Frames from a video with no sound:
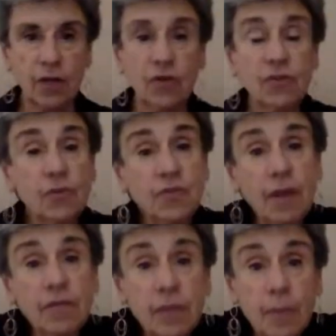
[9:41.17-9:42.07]
So it
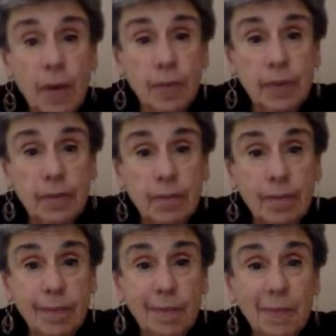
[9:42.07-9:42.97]
sounds like puppet,
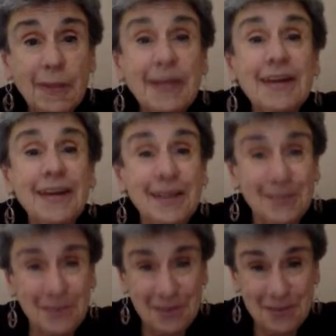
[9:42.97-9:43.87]
but it
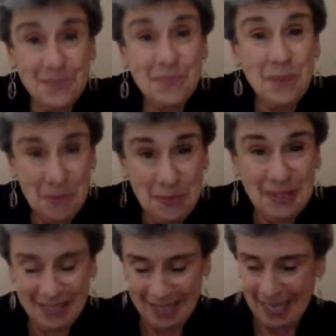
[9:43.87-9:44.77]
isn't
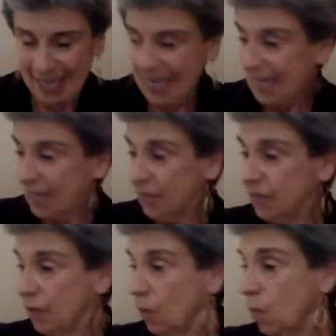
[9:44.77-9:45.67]

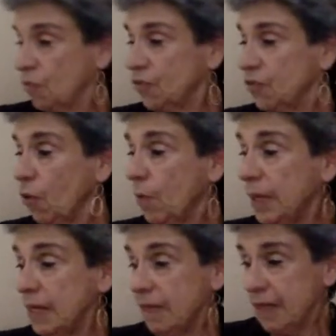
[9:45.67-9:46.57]
puppet. So
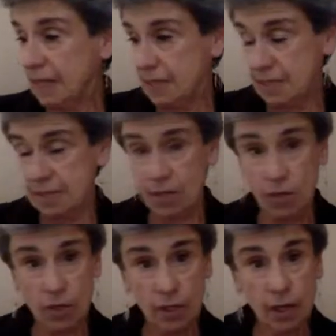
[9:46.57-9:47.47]
many things
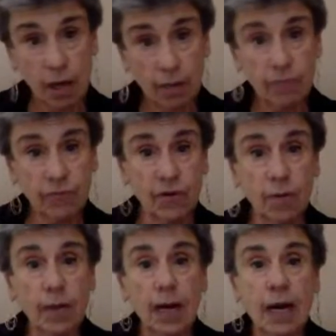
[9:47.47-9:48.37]
come
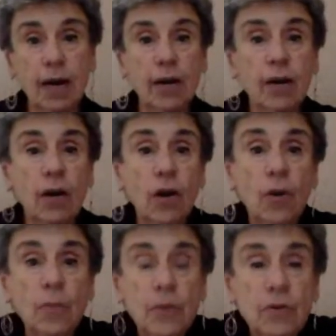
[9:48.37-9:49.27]
from our
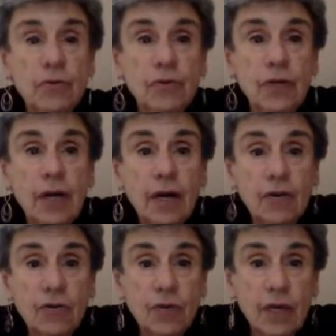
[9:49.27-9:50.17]
beautiful
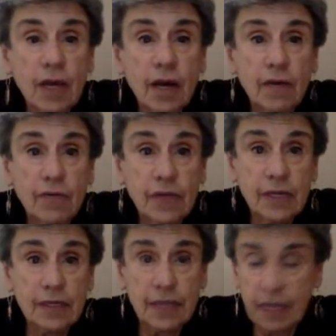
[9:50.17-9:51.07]
country of
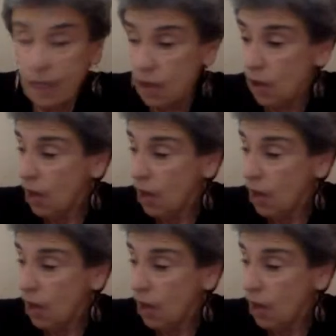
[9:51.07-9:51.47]
Italy.